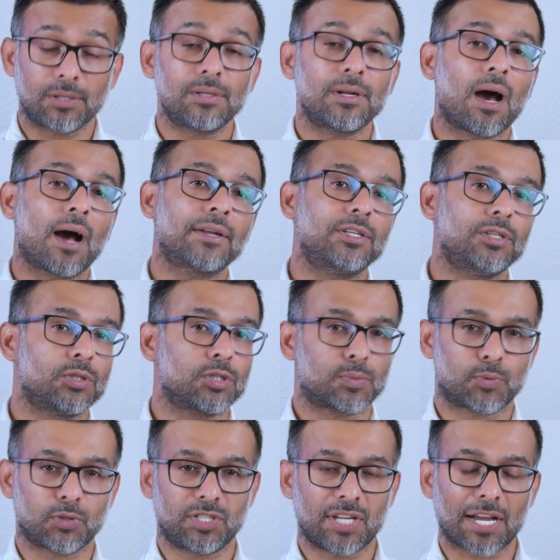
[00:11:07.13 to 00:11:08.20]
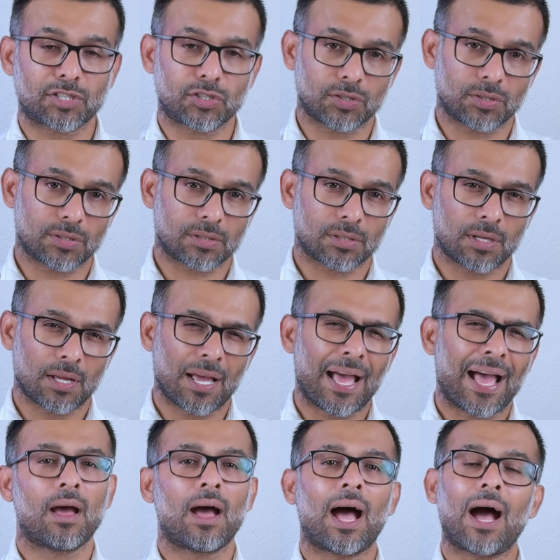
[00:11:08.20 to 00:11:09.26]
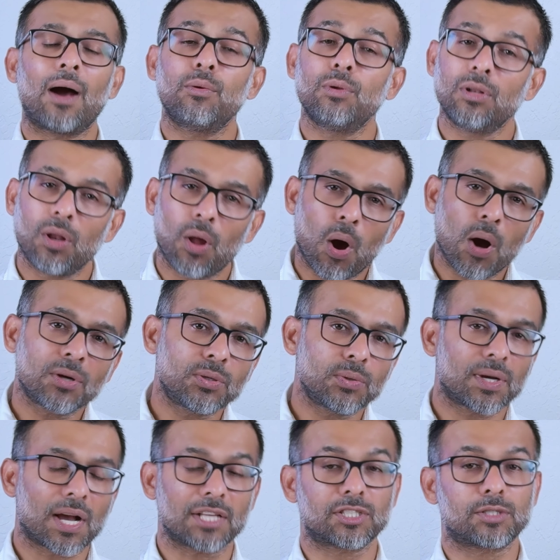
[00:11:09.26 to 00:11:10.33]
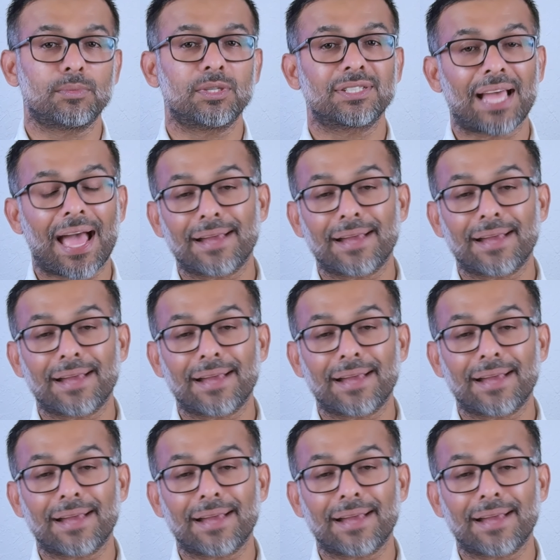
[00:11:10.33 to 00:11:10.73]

Do not use projections. How long do customers